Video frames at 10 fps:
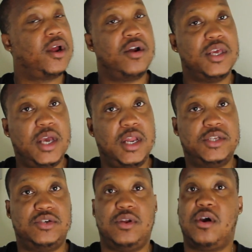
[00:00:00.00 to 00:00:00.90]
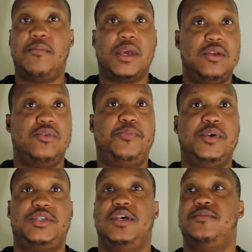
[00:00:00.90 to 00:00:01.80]
They're going to yell at you. They're going to make you do
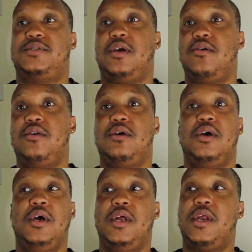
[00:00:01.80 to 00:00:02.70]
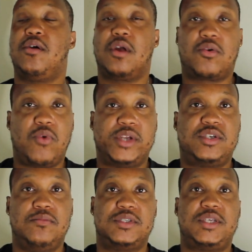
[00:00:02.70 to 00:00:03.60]
push-ups. They're going to
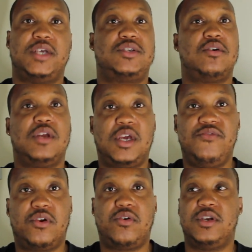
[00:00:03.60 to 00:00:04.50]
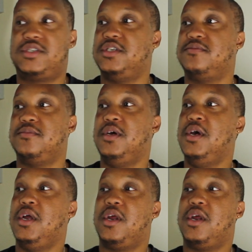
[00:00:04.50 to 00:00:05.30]
correct your mistakes. They're going to give you criticism.